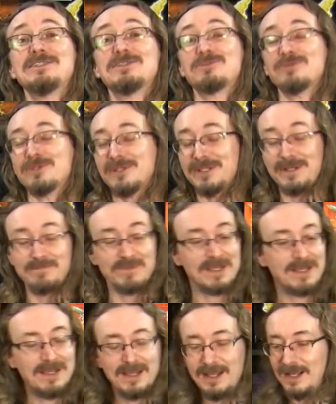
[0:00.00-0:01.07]
It's really,
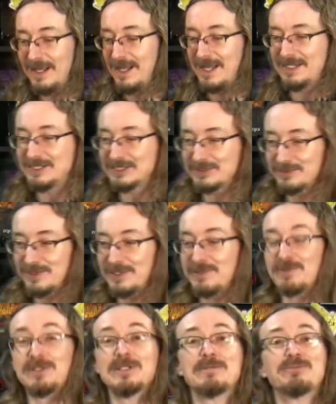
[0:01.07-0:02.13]
uh, I just really,
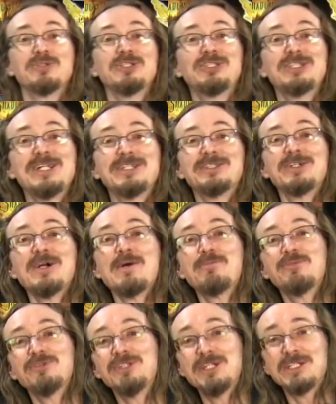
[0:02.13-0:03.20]
really appreciate your
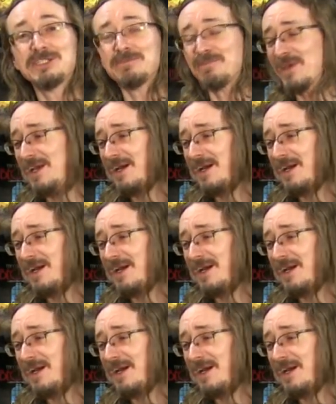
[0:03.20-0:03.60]
help with this.